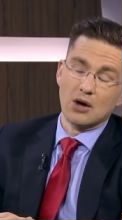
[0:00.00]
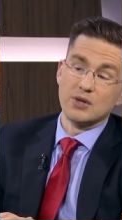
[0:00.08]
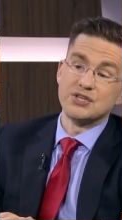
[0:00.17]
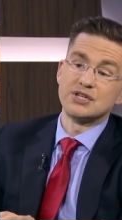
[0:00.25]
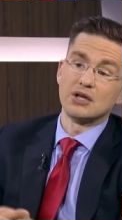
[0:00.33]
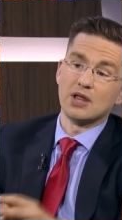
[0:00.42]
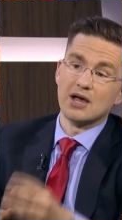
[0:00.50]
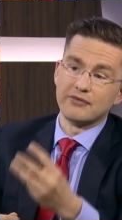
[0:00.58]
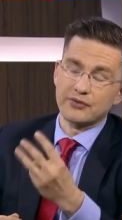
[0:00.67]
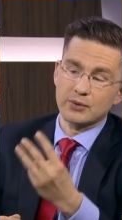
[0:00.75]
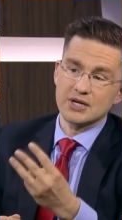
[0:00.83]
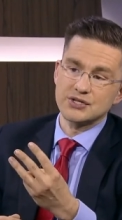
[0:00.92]
We still have
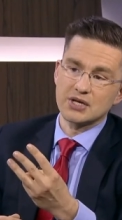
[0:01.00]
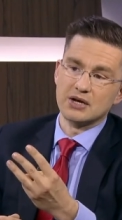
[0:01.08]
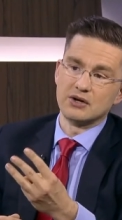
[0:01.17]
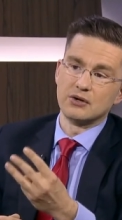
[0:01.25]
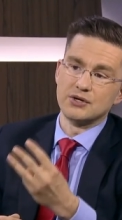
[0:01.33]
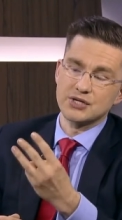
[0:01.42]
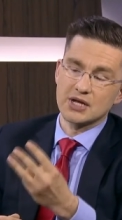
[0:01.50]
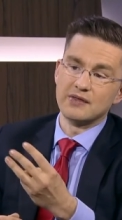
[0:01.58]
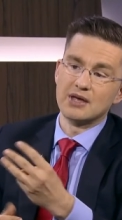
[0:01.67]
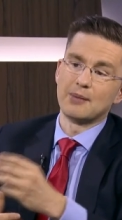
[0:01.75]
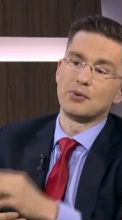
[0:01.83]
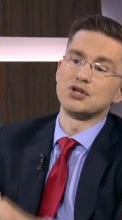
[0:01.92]
three senators in
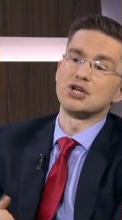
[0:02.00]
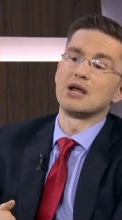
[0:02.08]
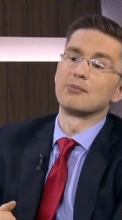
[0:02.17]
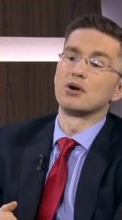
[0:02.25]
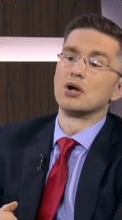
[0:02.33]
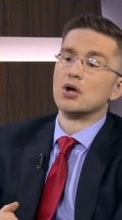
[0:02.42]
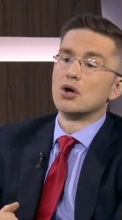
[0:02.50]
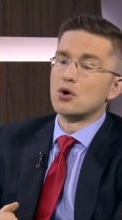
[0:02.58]
the upper chamber